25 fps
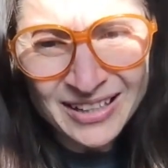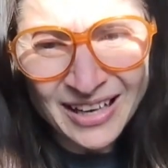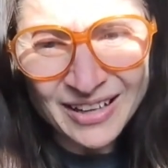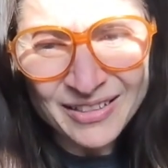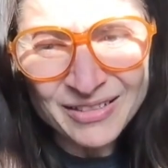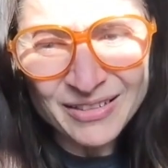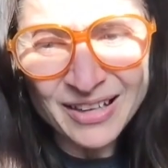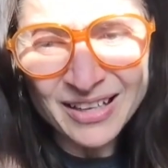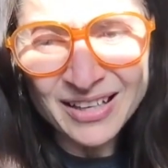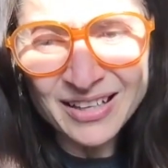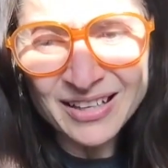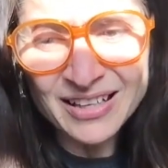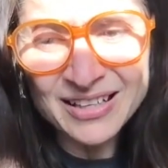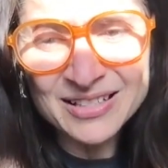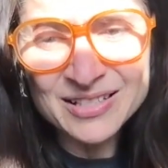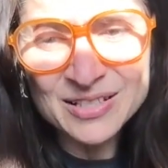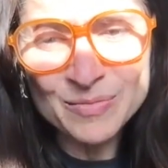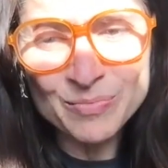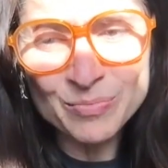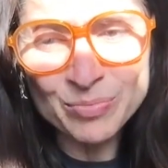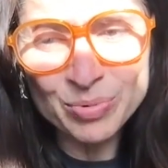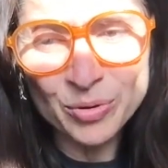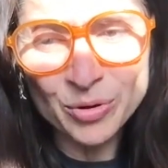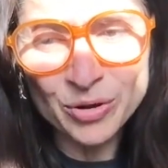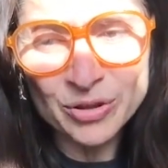And I think
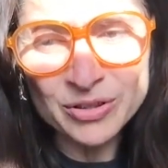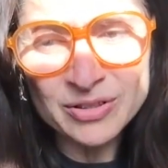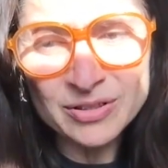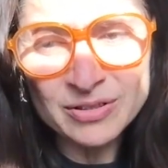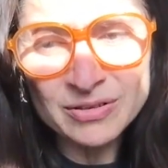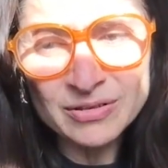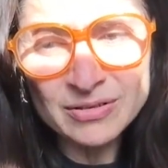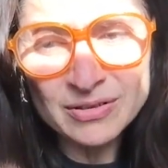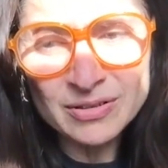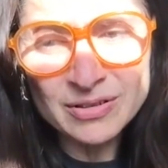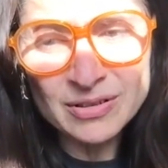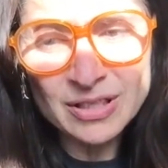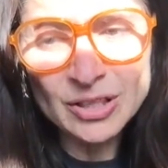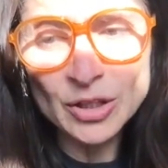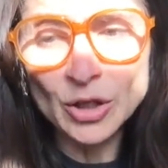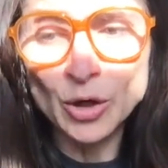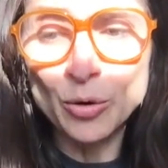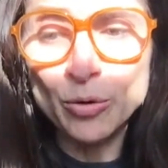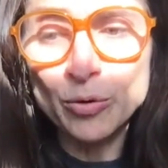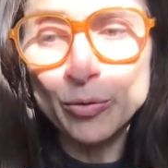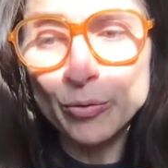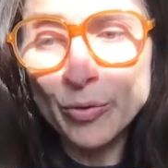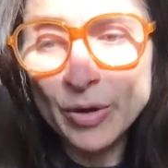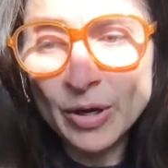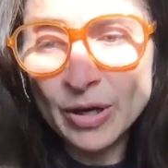it's important, you
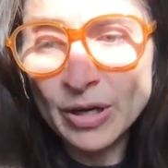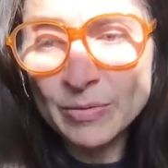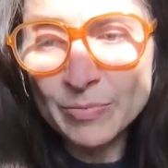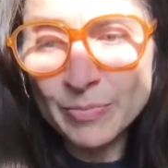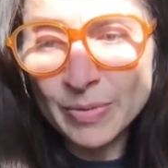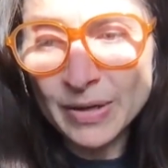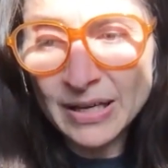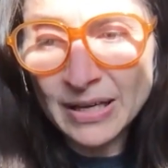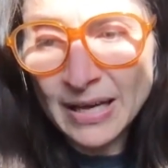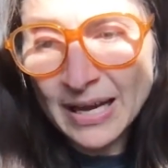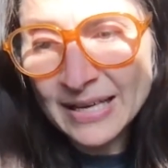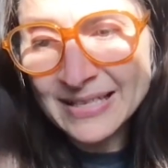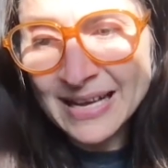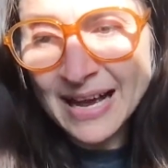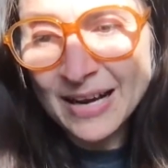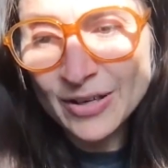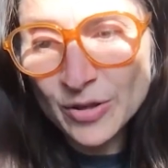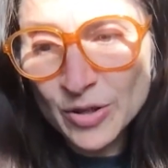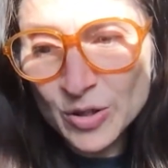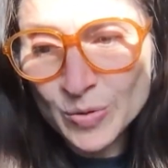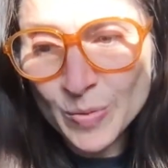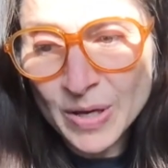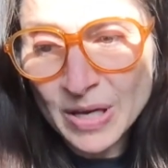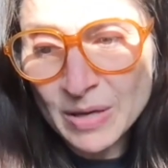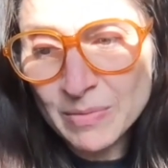know, we can be, as
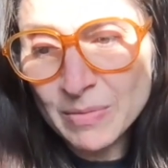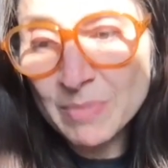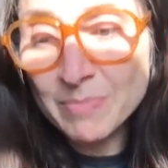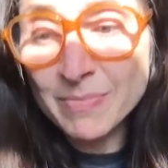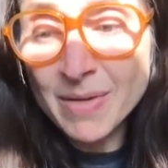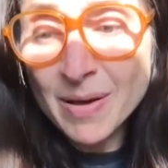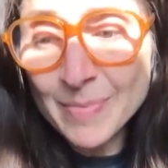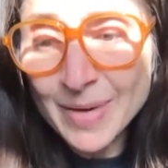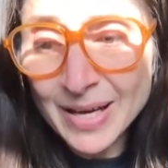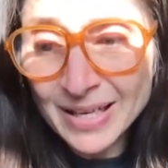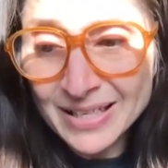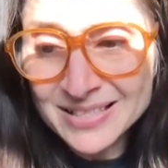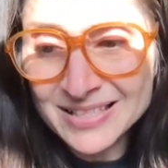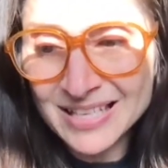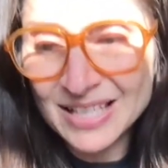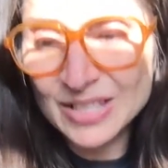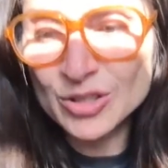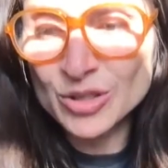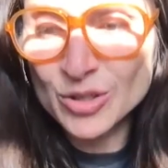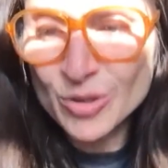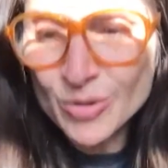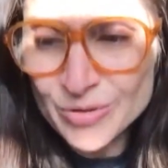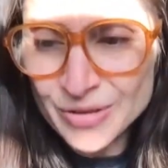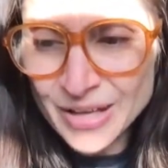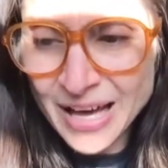actors, we can be mimics
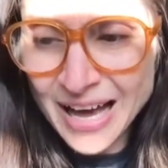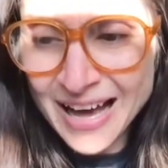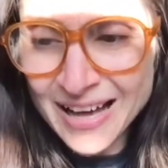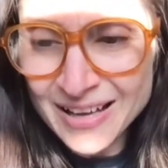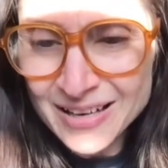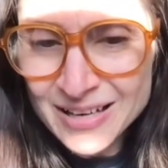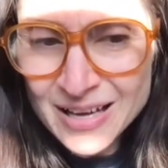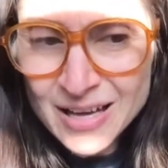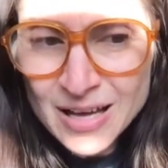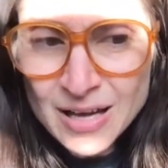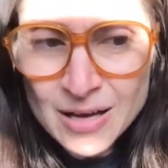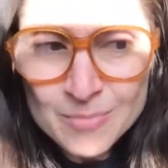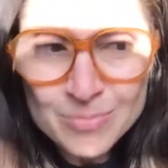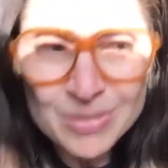and do that,